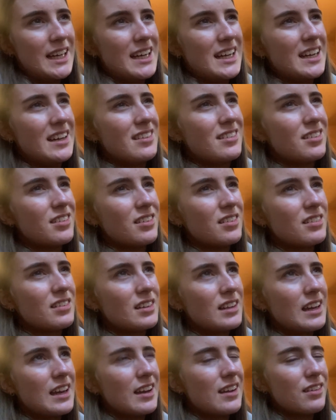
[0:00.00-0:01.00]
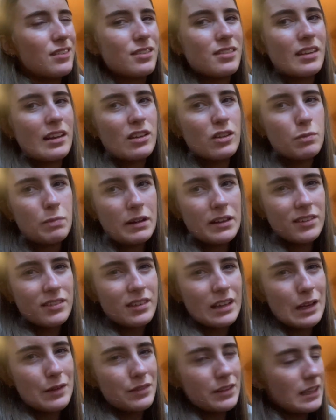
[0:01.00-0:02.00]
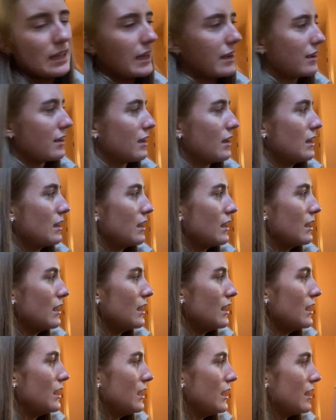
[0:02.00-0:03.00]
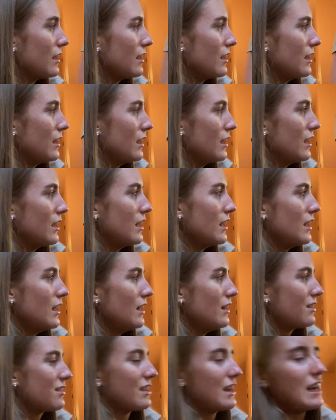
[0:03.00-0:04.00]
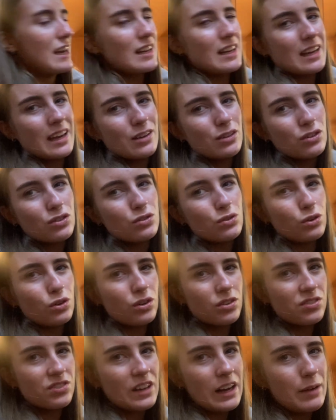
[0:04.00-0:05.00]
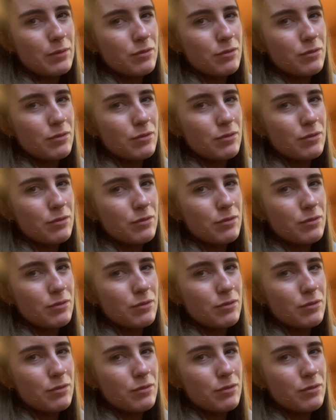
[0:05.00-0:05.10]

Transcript: it's just like, it's just expensive and like, it just goes down.